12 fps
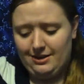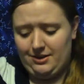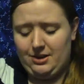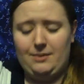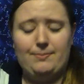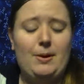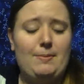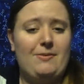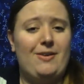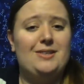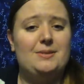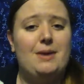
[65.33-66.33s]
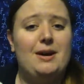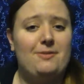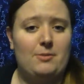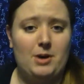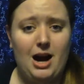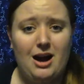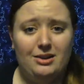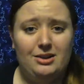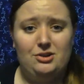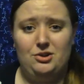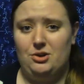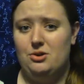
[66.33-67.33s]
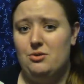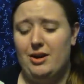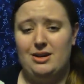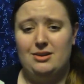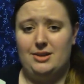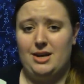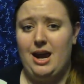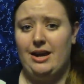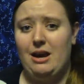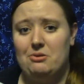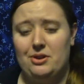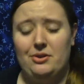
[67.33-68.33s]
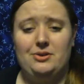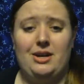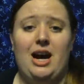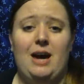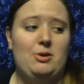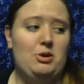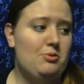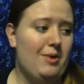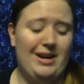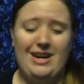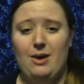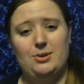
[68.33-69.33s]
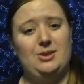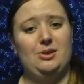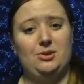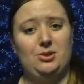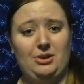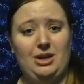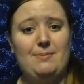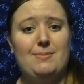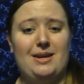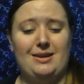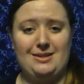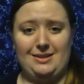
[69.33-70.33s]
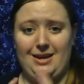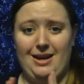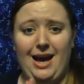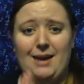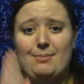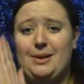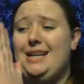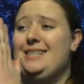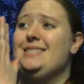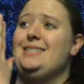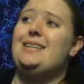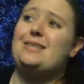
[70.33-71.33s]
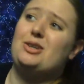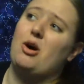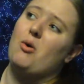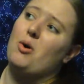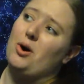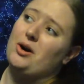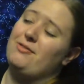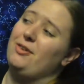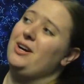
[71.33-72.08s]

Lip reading: They're a couple friends of mine from college who I used to hang out with all the time and who I now still stream because God bless Discord for